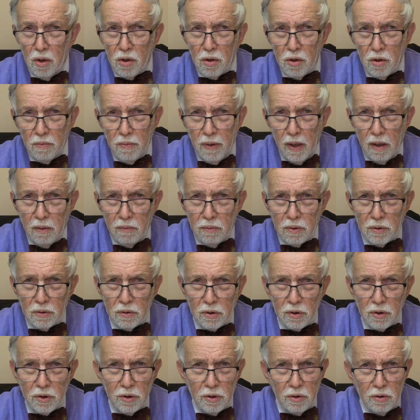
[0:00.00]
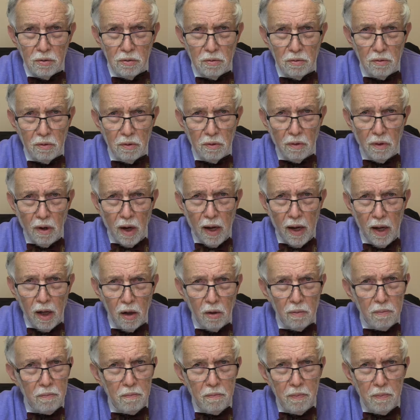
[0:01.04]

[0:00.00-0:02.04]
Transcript: to be able to help